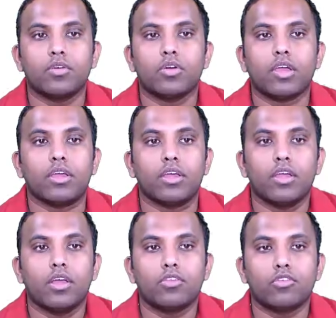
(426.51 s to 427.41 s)
Okay.
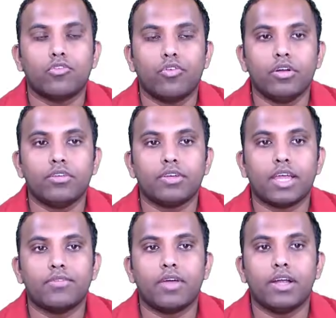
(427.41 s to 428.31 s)
So first
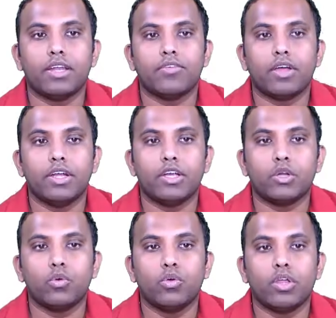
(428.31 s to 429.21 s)
time I'll divide
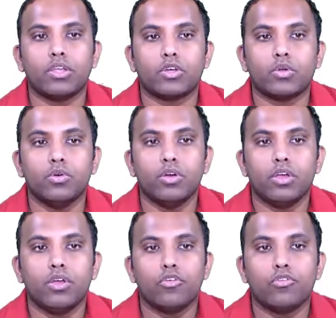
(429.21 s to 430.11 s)
2 raised to
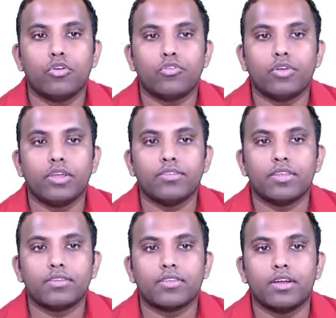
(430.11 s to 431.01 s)

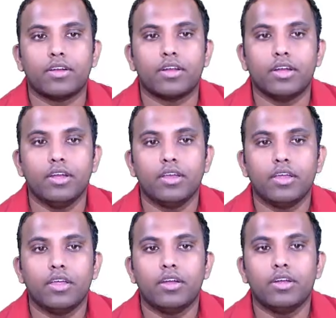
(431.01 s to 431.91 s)
5600
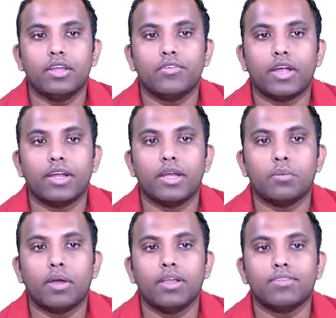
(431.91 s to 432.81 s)
divided
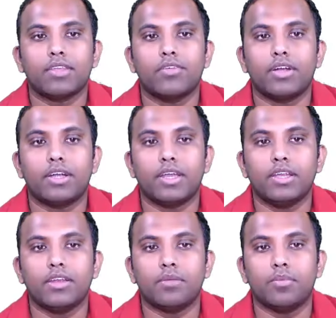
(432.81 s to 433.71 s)
by
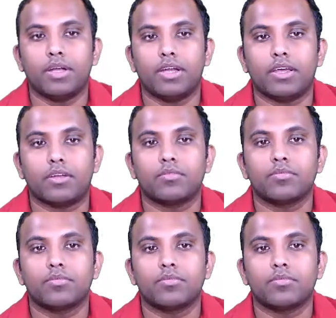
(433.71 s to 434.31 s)
17 remainder.